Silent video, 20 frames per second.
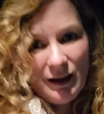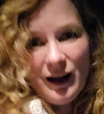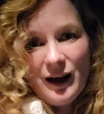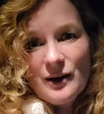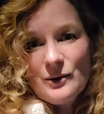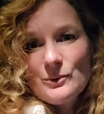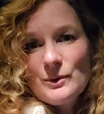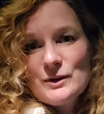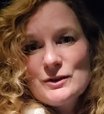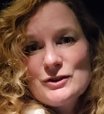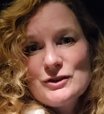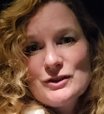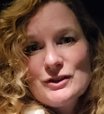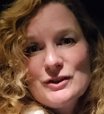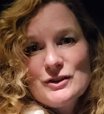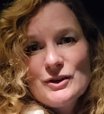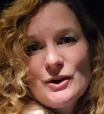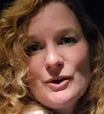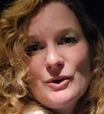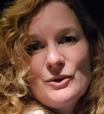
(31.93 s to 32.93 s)
I want you to
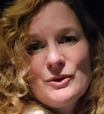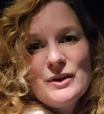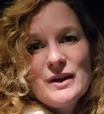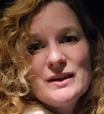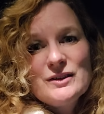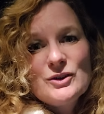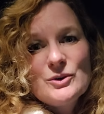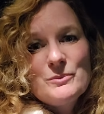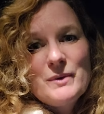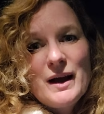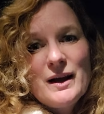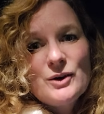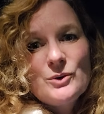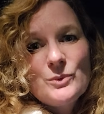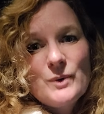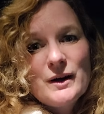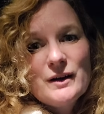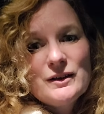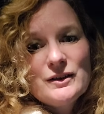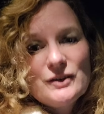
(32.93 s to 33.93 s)
know that no matter
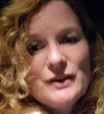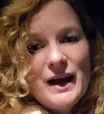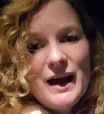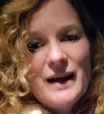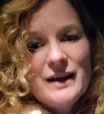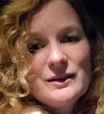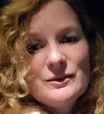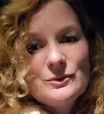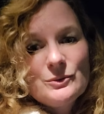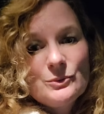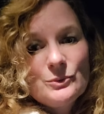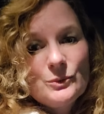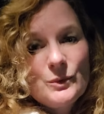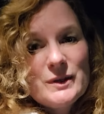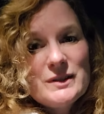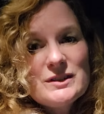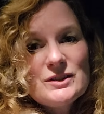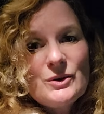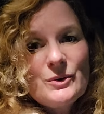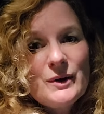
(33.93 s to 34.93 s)
where you're at and
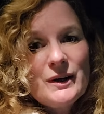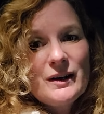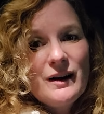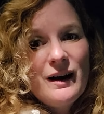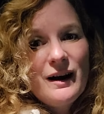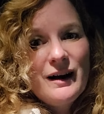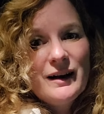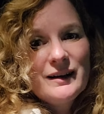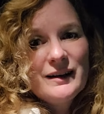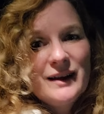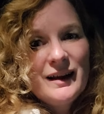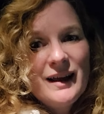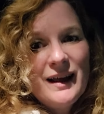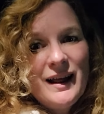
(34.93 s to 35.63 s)
what's going on,